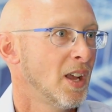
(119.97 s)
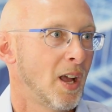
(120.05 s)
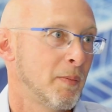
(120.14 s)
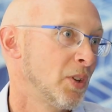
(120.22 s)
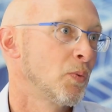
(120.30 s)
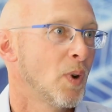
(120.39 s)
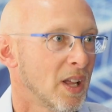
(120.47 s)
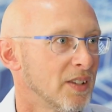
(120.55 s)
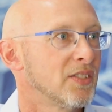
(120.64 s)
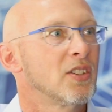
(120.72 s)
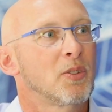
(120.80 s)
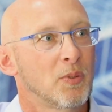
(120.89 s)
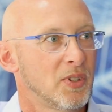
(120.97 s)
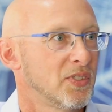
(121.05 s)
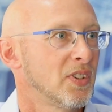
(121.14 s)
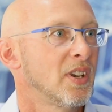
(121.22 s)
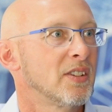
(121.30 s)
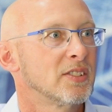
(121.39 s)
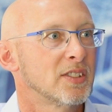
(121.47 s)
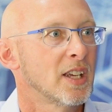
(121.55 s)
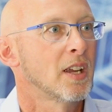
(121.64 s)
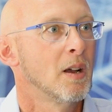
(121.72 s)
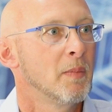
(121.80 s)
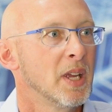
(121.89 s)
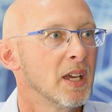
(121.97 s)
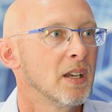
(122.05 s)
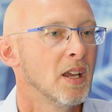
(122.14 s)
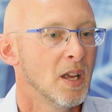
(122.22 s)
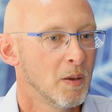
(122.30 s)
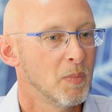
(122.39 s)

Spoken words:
as well as the tourists and others that come in.